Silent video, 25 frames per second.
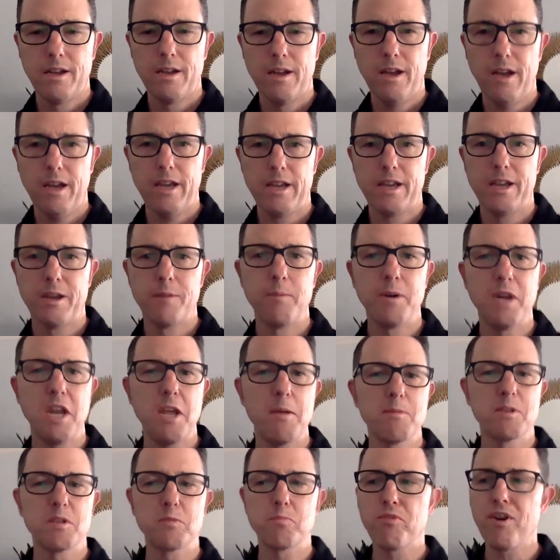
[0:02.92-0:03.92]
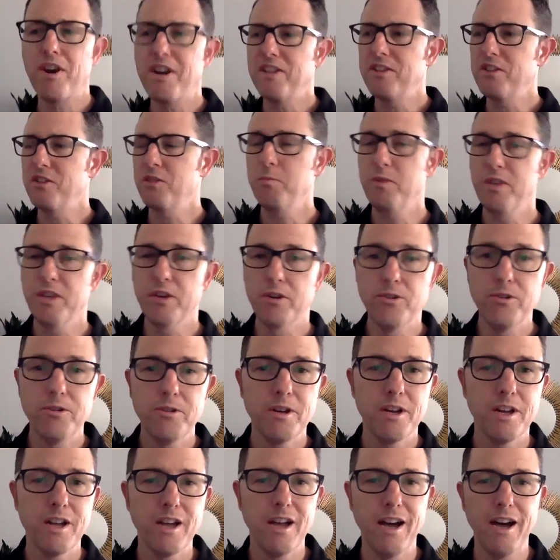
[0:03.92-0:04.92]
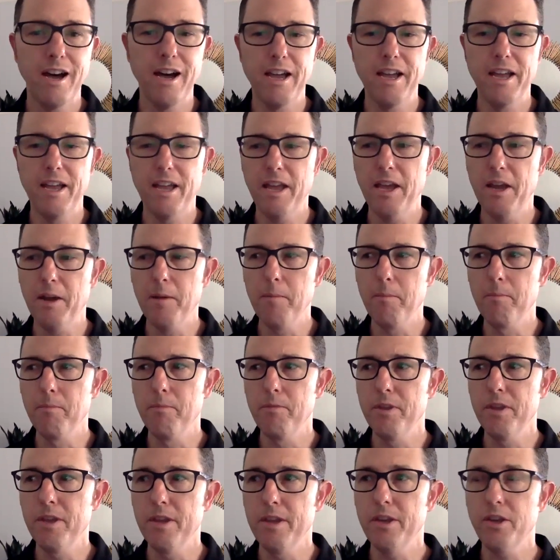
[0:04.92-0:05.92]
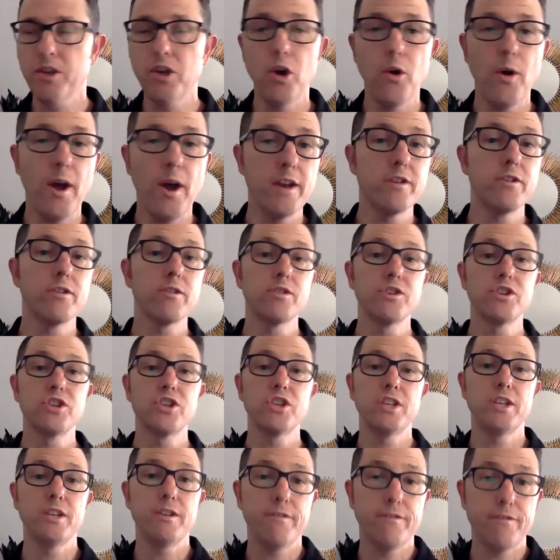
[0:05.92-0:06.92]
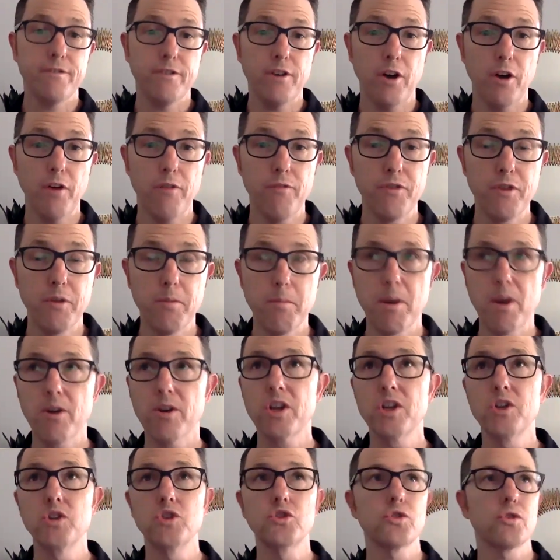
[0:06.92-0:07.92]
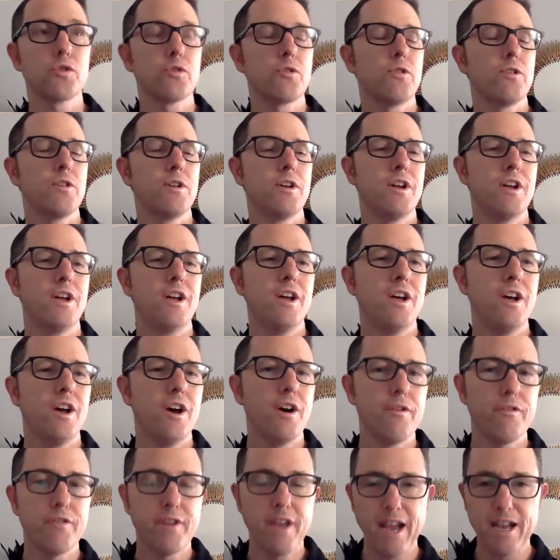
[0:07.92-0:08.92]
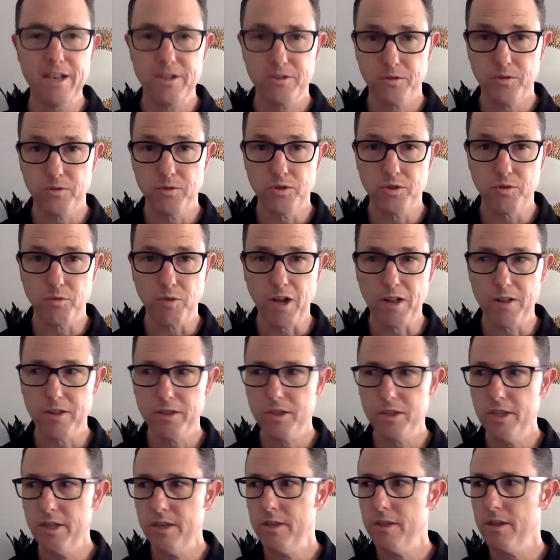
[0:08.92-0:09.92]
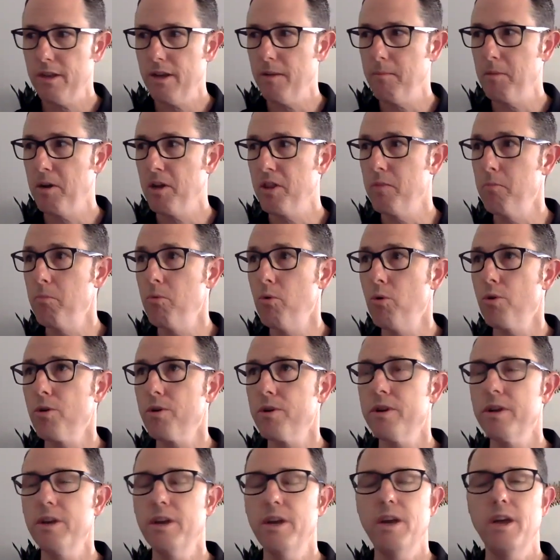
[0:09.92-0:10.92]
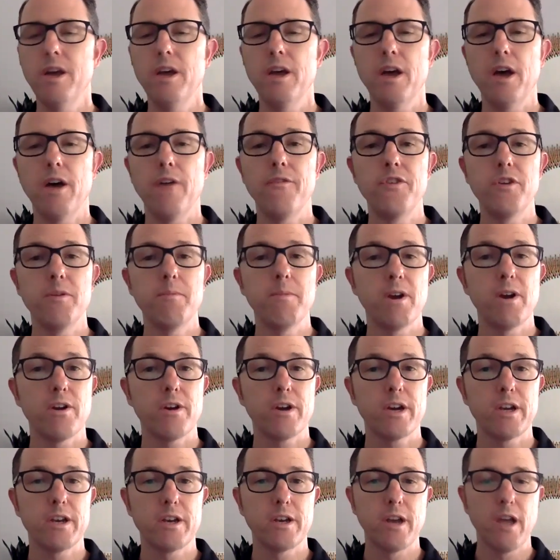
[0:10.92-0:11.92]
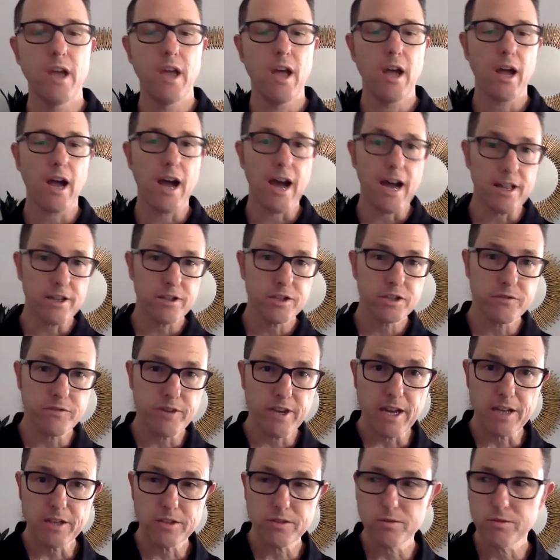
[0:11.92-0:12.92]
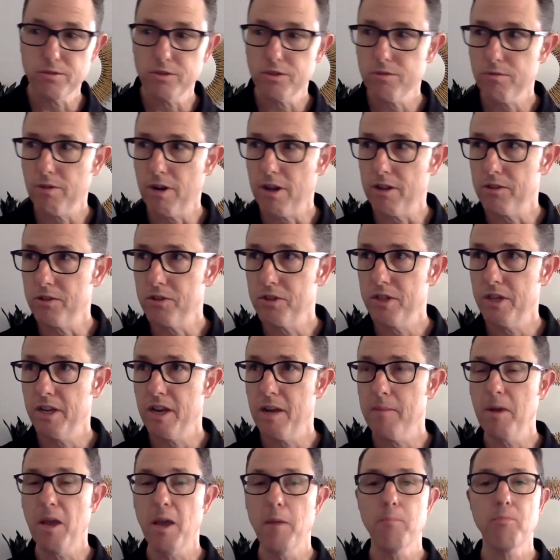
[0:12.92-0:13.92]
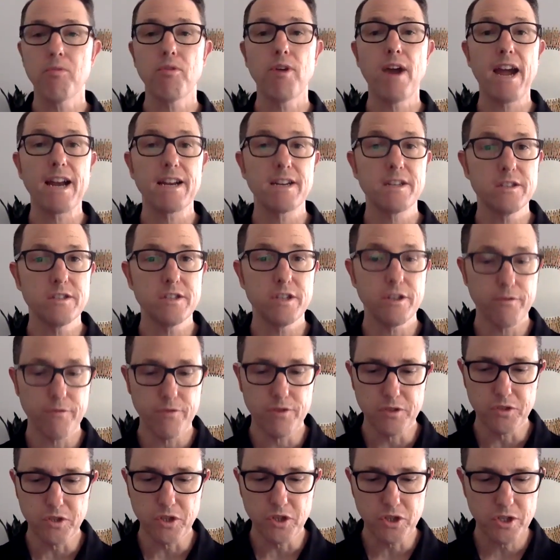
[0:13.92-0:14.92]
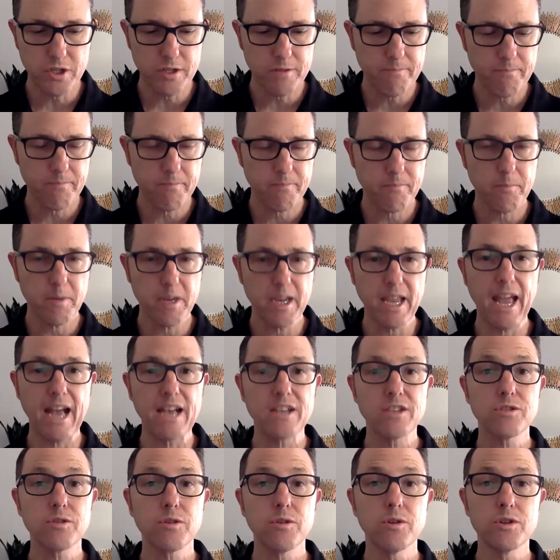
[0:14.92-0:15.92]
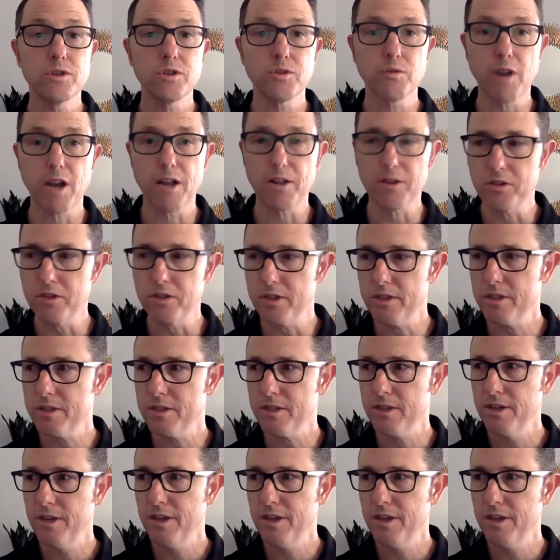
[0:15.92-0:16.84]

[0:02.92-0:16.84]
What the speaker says: Hi, my name is Brennan Spiegel. I am the co-editor-in-chief of the American Journal of Gastroenterology. I'm on the board of the American College of Gastroenterology, and I'm a practicing physician, I'm a gastroenterologist,